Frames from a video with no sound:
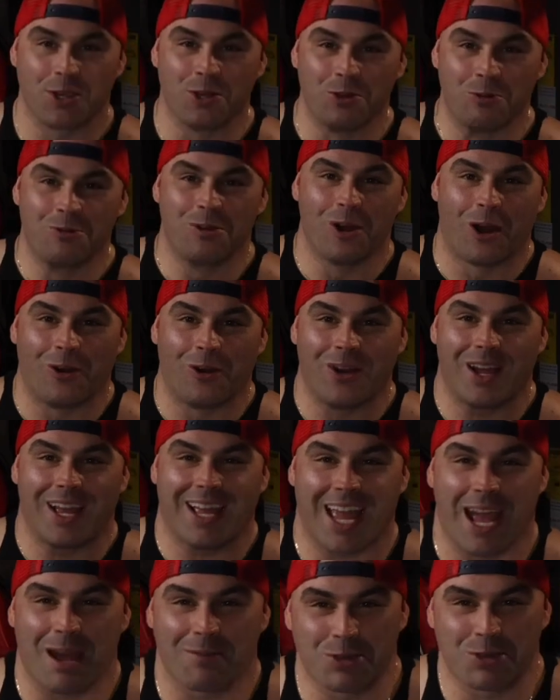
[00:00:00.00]
You know
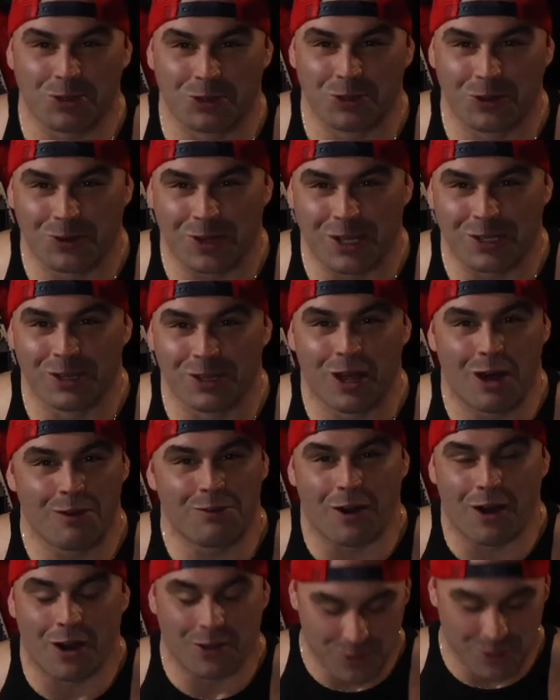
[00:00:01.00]
it. Absolutely love
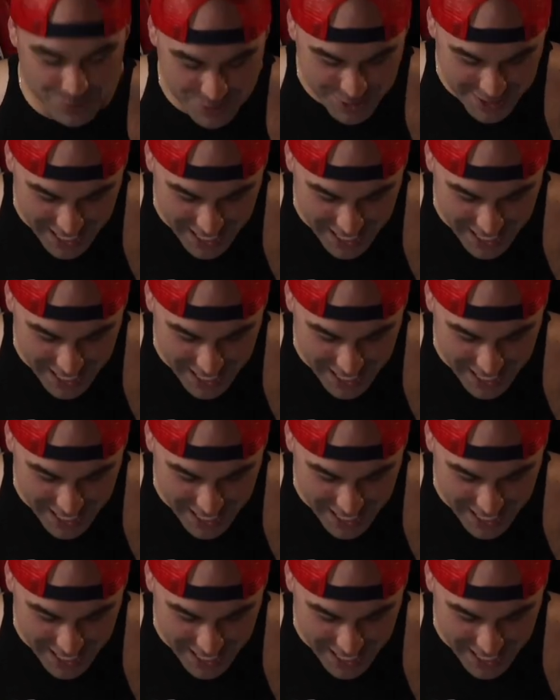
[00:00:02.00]
all those